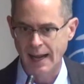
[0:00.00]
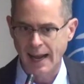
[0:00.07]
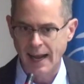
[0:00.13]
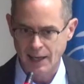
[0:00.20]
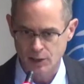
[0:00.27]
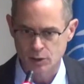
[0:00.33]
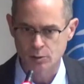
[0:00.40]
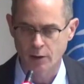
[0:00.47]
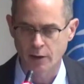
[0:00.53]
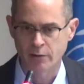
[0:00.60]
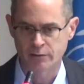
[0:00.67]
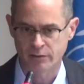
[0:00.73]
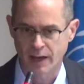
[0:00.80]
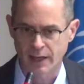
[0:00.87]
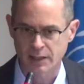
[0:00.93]
extra
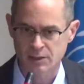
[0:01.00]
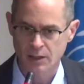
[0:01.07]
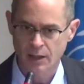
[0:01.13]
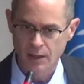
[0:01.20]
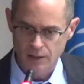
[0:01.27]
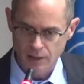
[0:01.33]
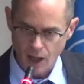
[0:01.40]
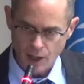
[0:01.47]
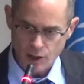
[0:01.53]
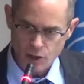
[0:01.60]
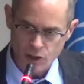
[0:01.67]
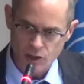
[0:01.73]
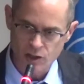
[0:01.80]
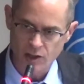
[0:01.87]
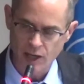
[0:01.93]
effects. Not
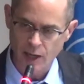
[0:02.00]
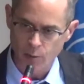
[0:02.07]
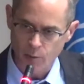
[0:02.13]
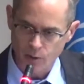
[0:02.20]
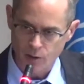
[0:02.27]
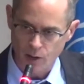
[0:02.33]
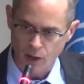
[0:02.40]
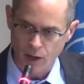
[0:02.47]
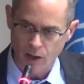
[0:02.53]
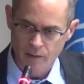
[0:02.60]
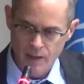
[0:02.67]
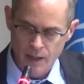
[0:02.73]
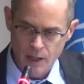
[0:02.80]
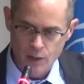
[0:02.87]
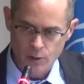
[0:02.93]
just stay with
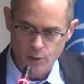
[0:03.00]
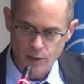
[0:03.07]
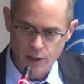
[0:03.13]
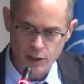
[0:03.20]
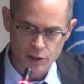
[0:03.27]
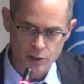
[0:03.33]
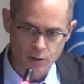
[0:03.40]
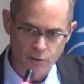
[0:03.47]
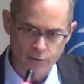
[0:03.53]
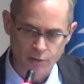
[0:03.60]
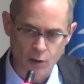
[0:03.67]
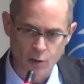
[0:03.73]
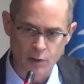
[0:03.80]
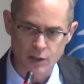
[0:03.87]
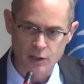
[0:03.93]
our traditional
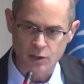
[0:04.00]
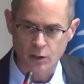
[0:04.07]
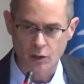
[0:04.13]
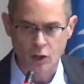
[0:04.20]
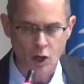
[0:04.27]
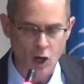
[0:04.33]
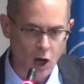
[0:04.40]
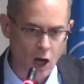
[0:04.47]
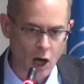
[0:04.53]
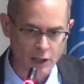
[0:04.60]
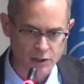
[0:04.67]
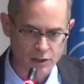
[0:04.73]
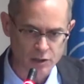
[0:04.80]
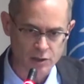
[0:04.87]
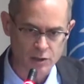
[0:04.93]
focus on
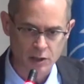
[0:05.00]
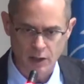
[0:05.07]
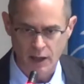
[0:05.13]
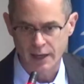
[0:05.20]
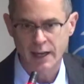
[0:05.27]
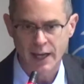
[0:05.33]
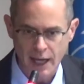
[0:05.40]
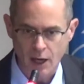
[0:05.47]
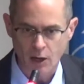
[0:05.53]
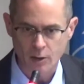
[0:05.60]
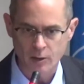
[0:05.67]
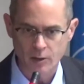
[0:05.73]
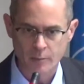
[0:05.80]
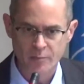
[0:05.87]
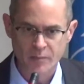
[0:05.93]
costs and
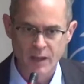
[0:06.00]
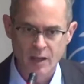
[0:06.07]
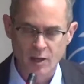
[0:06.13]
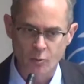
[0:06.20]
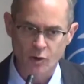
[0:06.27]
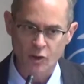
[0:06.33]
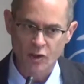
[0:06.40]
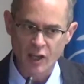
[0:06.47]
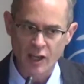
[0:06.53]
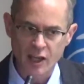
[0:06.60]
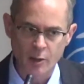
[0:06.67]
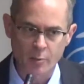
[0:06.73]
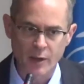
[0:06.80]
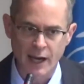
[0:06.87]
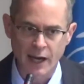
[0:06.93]
health, but think
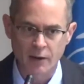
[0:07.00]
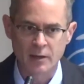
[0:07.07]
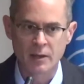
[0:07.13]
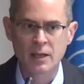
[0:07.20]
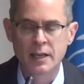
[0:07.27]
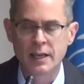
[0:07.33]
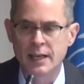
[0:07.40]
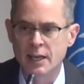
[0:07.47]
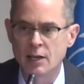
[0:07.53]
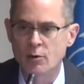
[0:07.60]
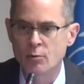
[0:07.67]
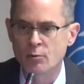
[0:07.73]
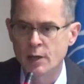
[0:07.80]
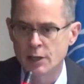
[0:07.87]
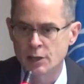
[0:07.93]
about, in
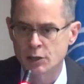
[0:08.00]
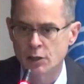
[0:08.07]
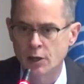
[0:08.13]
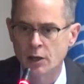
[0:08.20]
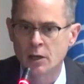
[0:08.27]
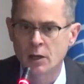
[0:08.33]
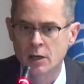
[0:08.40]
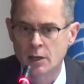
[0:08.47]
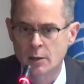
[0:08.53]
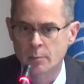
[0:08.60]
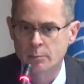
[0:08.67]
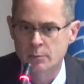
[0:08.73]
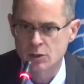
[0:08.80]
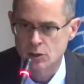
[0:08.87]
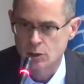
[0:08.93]
a richer
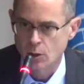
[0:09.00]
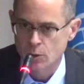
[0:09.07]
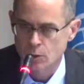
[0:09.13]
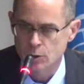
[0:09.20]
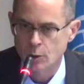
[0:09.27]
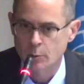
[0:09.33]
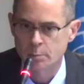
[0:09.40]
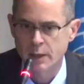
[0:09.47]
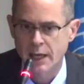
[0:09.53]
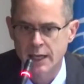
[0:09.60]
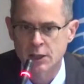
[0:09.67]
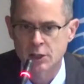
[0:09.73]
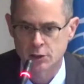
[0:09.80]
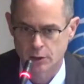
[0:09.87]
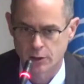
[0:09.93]
social
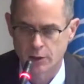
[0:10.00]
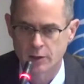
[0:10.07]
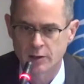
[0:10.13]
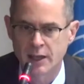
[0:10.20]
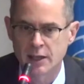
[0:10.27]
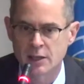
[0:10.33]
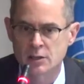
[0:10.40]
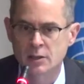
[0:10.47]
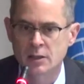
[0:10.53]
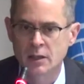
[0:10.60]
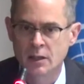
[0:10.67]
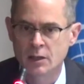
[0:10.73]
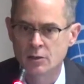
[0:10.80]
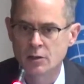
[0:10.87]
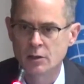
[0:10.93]
picture that is
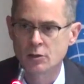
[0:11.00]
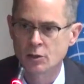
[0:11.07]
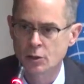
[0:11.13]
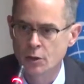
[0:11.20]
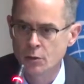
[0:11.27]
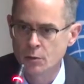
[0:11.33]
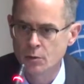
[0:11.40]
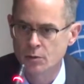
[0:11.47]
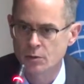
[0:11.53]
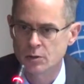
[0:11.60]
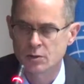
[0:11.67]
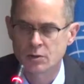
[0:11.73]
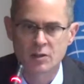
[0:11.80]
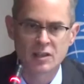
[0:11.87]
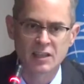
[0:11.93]

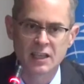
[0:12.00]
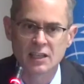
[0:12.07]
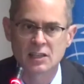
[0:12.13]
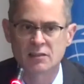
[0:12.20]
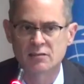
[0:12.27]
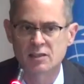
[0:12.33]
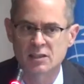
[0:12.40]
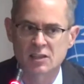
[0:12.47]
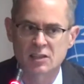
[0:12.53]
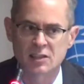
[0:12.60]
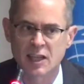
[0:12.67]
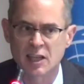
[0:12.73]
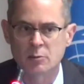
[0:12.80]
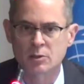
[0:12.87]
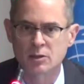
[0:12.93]
tuned to the needs of the
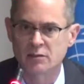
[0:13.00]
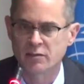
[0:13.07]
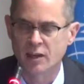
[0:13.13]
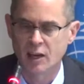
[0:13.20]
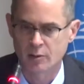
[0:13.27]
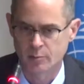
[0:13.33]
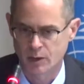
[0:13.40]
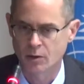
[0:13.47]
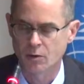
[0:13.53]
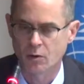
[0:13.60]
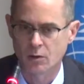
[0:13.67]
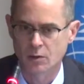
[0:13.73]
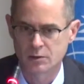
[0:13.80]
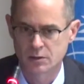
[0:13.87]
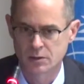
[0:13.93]
Sustainable Development
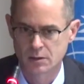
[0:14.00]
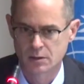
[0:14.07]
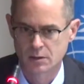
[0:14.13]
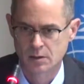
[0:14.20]
Goals,